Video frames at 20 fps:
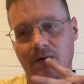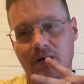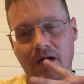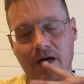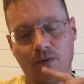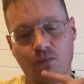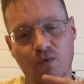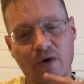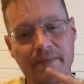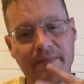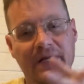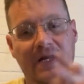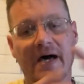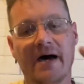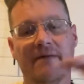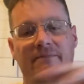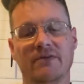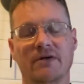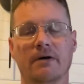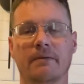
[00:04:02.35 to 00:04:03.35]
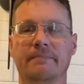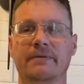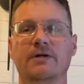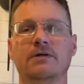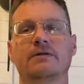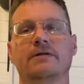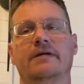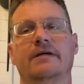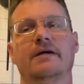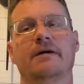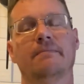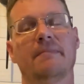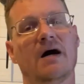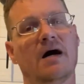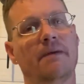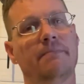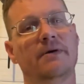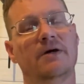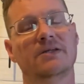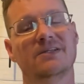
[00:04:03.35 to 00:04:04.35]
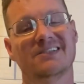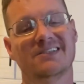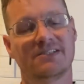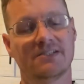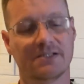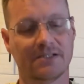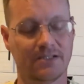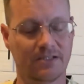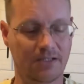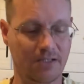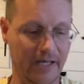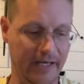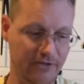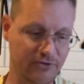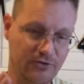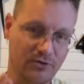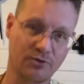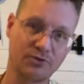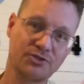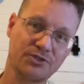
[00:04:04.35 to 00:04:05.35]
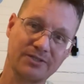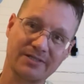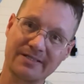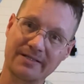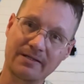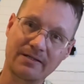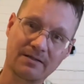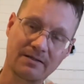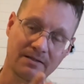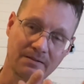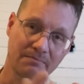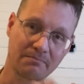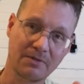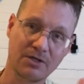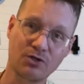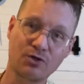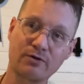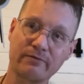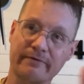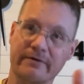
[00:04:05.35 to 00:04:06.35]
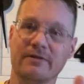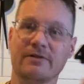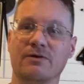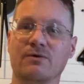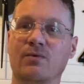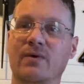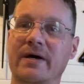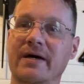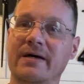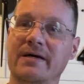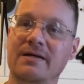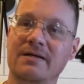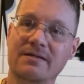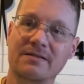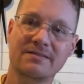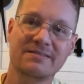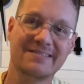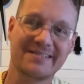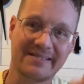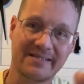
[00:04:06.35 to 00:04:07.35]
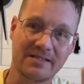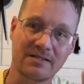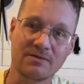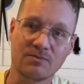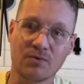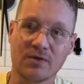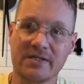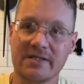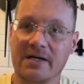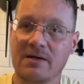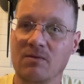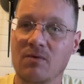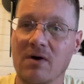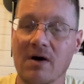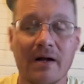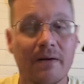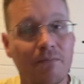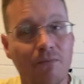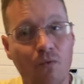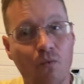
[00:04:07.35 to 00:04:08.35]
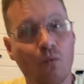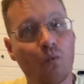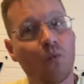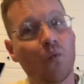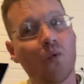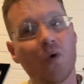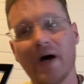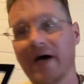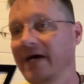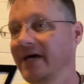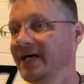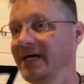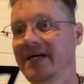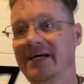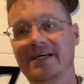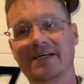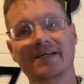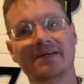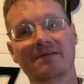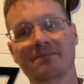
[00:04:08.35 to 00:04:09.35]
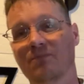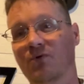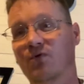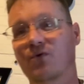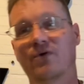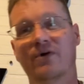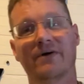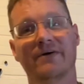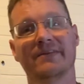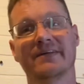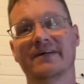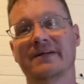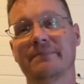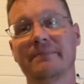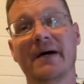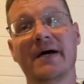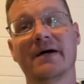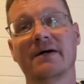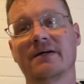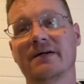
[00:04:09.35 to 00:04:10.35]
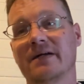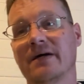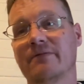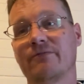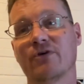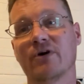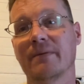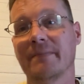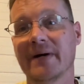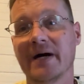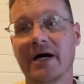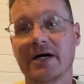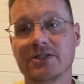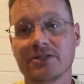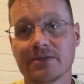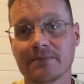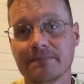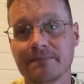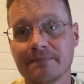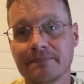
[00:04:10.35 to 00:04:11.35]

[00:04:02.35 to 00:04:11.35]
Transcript: And women have the ability, in my opinion, to like socially maneuver their way to getting what they want way more than a man could ever imagine.